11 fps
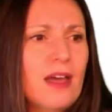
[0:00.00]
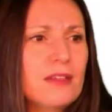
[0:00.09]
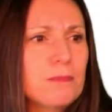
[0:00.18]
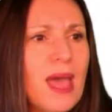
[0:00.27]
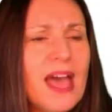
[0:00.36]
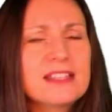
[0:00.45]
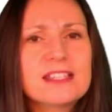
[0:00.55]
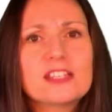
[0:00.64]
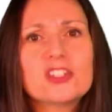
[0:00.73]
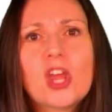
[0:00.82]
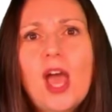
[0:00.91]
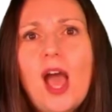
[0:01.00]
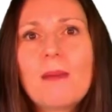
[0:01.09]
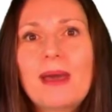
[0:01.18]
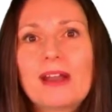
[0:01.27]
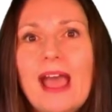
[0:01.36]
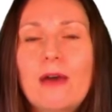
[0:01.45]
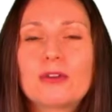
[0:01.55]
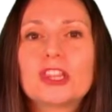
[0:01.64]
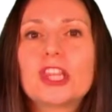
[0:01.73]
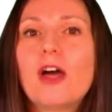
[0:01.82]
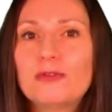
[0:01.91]
passage about how to
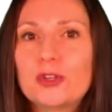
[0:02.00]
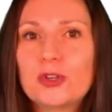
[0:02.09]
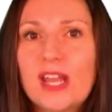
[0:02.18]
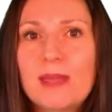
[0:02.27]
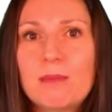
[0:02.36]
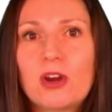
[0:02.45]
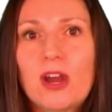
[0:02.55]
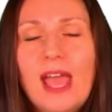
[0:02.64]
love your neighbor.